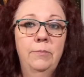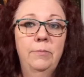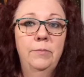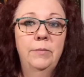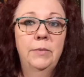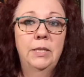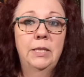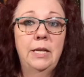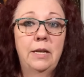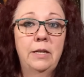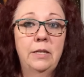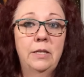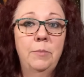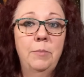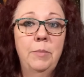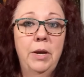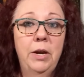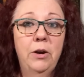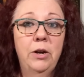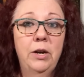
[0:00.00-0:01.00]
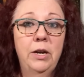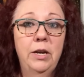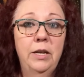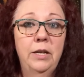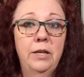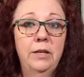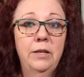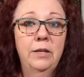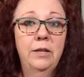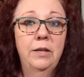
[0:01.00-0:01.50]
set to
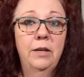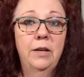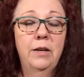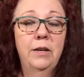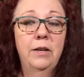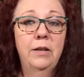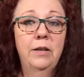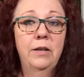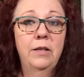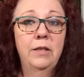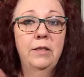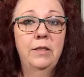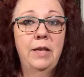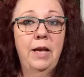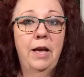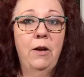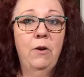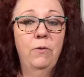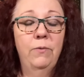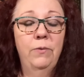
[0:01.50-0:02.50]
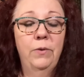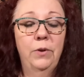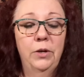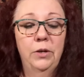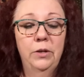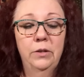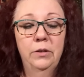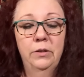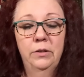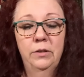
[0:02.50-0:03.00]
marry uh, the
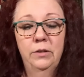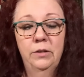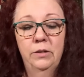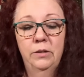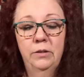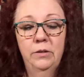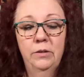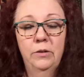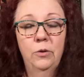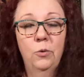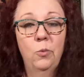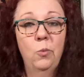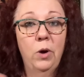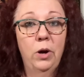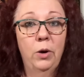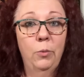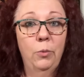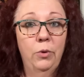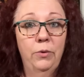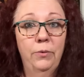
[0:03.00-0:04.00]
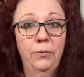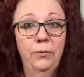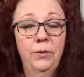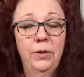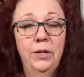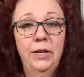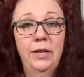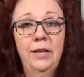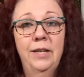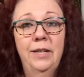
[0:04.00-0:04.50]
alpha werewolf
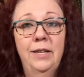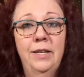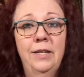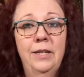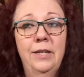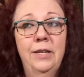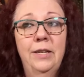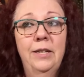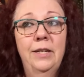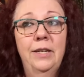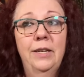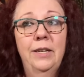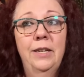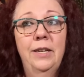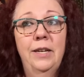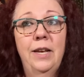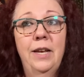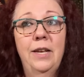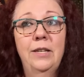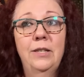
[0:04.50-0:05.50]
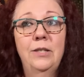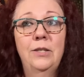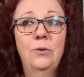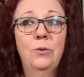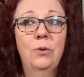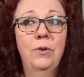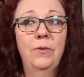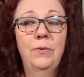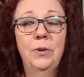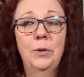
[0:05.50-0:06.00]
as
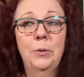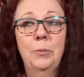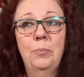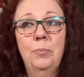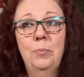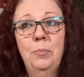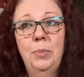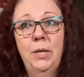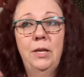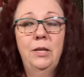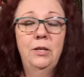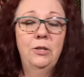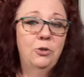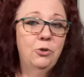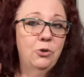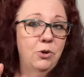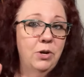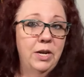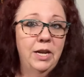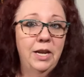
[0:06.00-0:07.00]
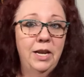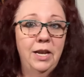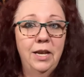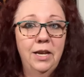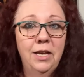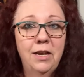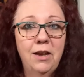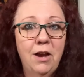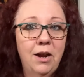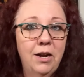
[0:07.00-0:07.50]
sort of a peace treaty
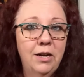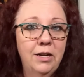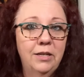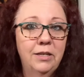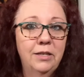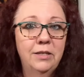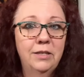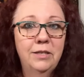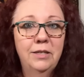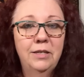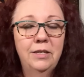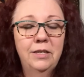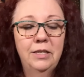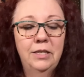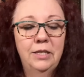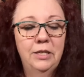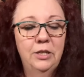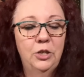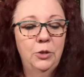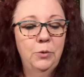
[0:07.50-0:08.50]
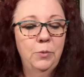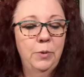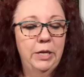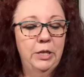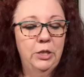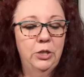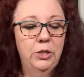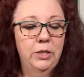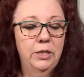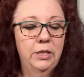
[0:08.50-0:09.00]
kind of
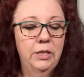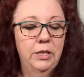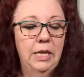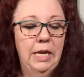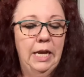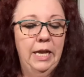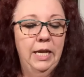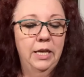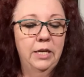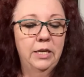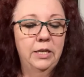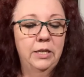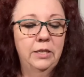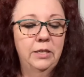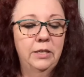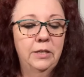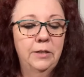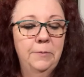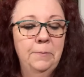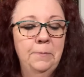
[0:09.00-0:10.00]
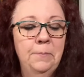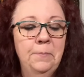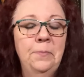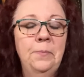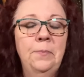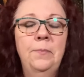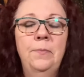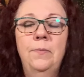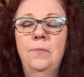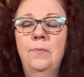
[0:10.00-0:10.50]
situation. And
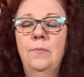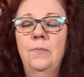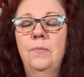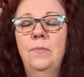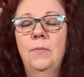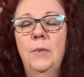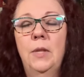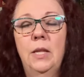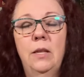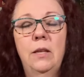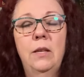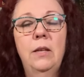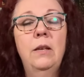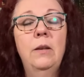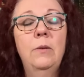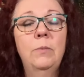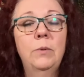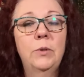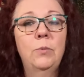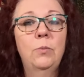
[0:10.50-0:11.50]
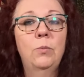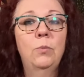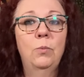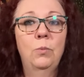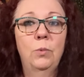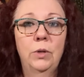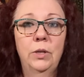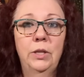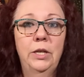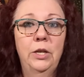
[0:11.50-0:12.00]
it was
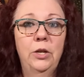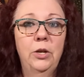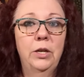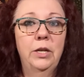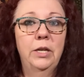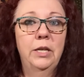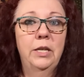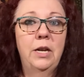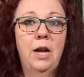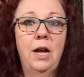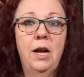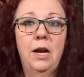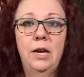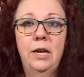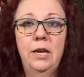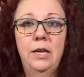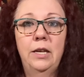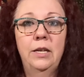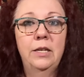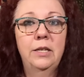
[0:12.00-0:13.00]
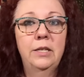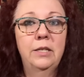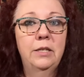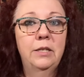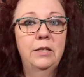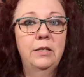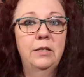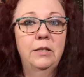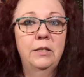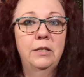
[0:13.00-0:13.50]
really good. I
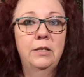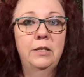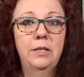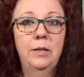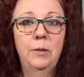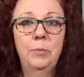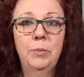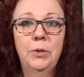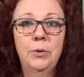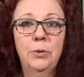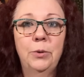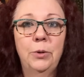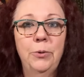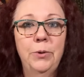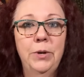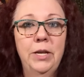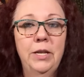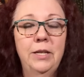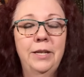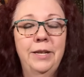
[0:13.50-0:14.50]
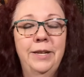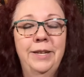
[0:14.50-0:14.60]
zipped through it